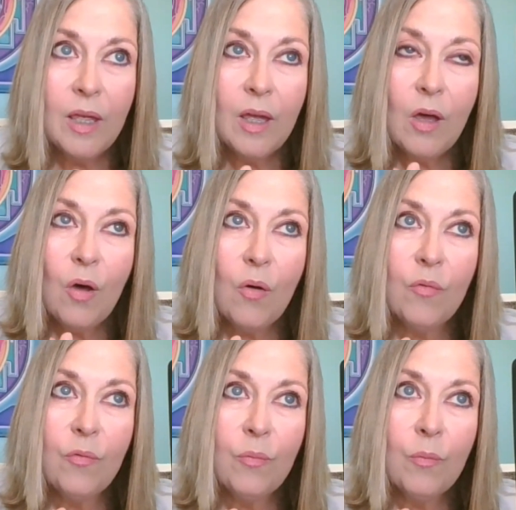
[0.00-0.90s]
of
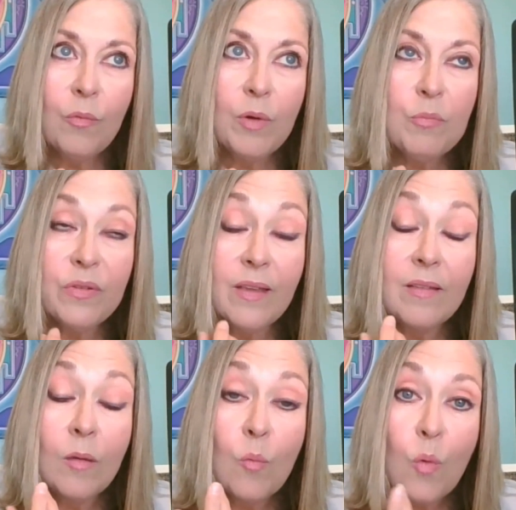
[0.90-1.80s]

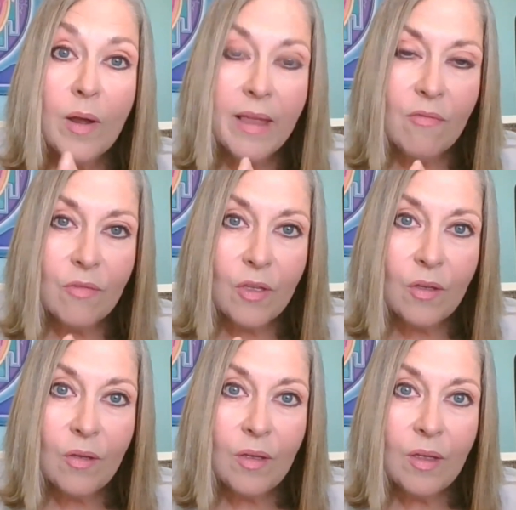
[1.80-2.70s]
representing whatever
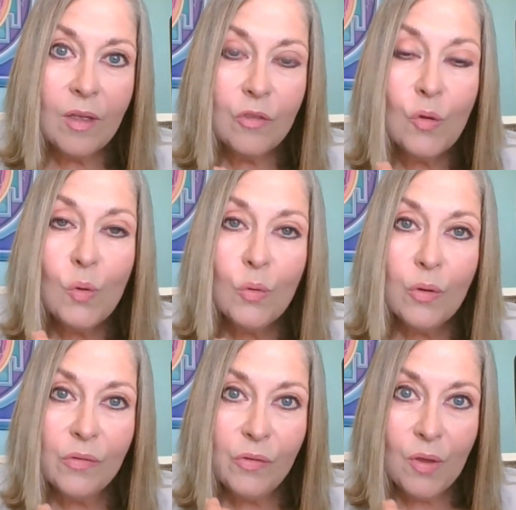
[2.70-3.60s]
no
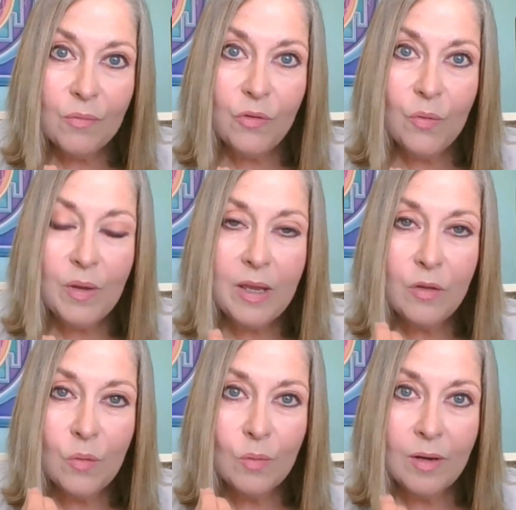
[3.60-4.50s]
longer serves you in
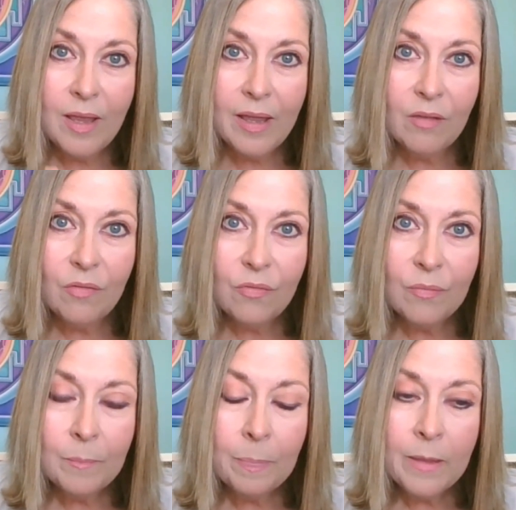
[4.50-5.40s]
your life.
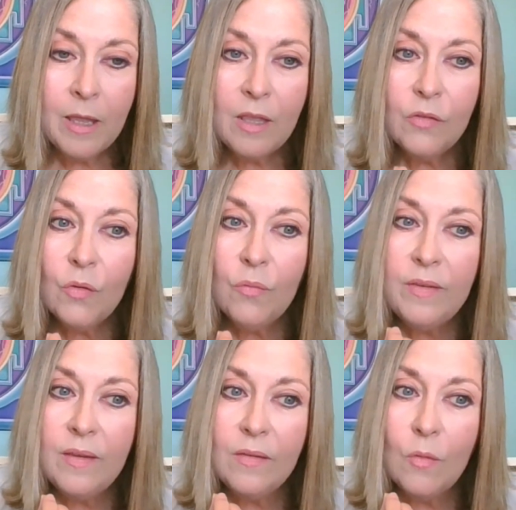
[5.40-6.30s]
So
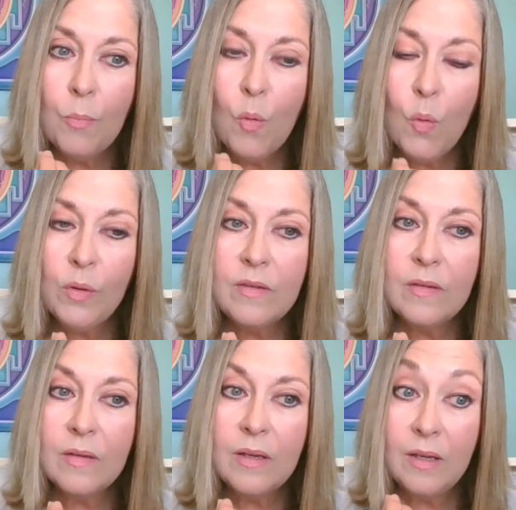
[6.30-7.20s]
this is a point
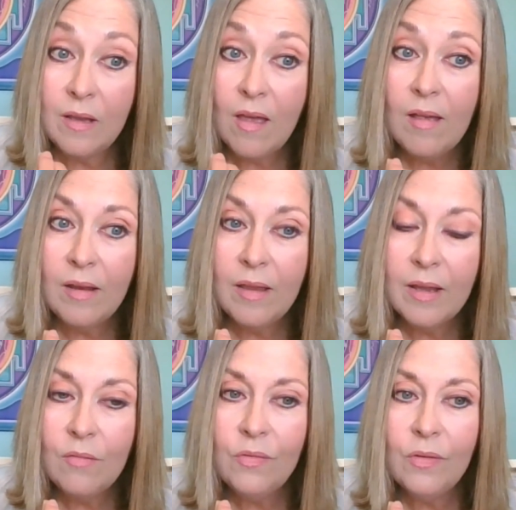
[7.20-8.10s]
in our
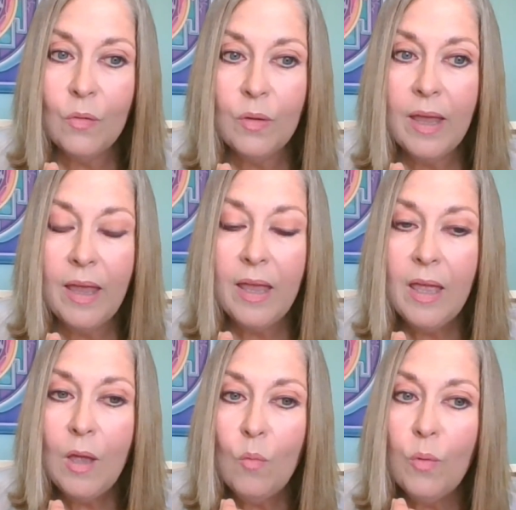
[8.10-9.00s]
lives, okay,
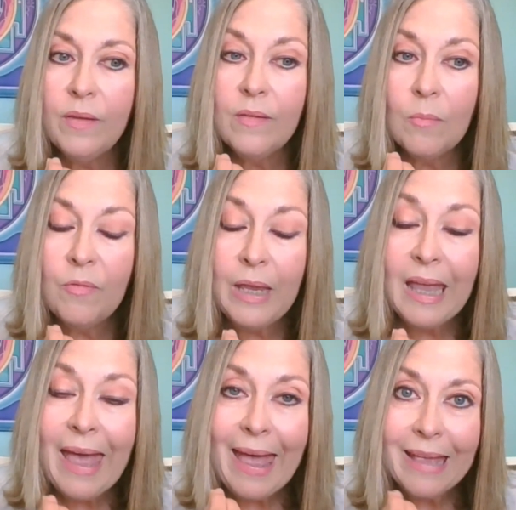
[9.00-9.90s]
where something
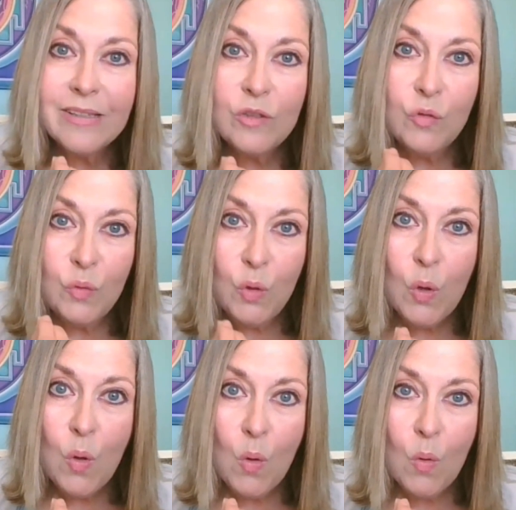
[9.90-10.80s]
has to
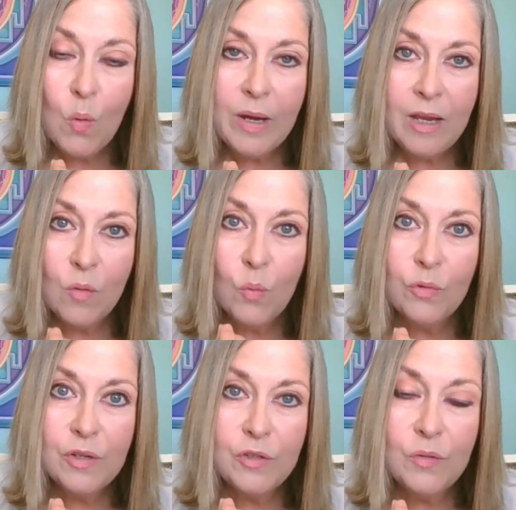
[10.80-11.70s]
go in
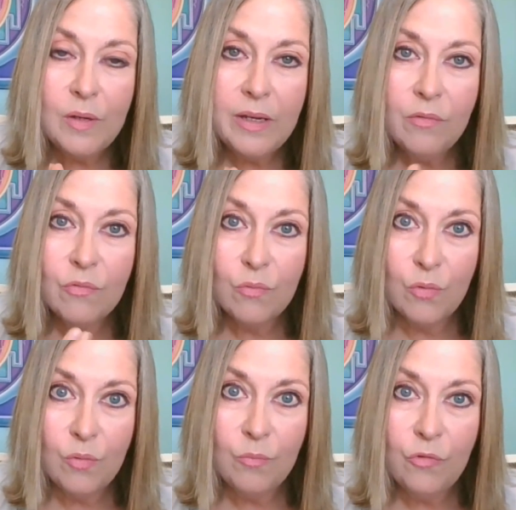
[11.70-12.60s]
order to leave
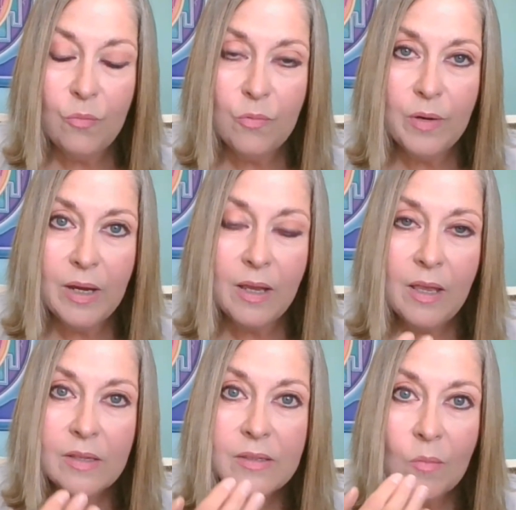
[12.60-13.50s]
room to bring
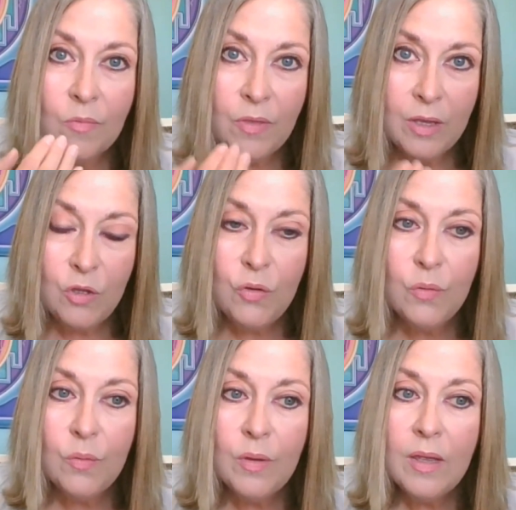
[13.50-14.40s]
something new